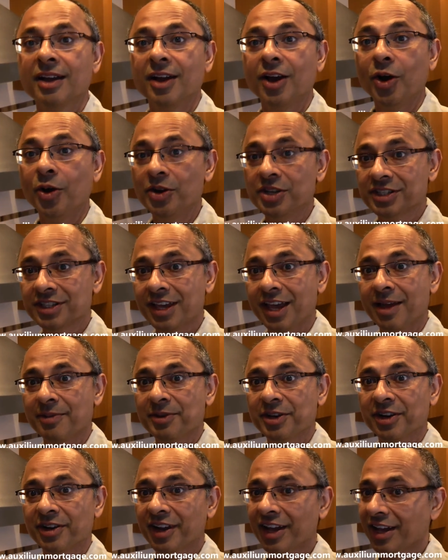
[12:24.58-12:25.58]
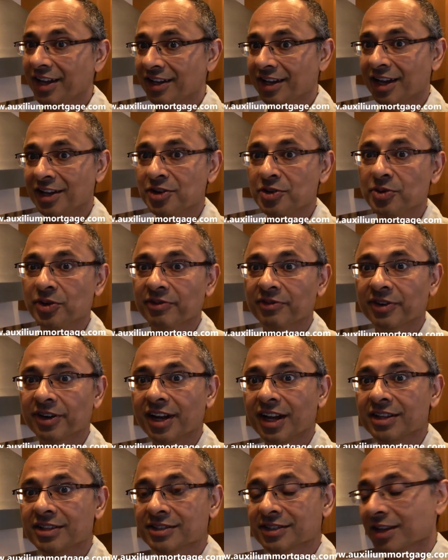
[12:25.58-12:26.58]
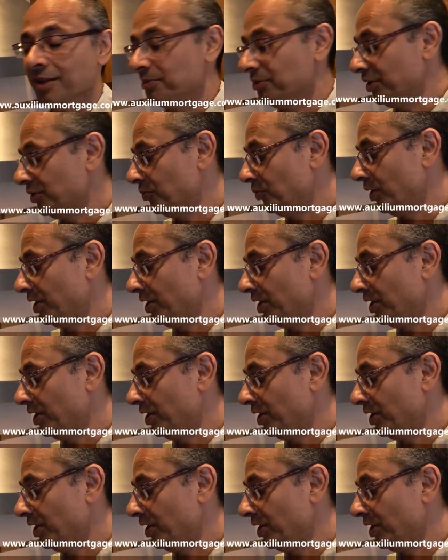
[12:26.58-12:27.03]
Oh, it's Kam here. Hey, I knew I'd forgotten something.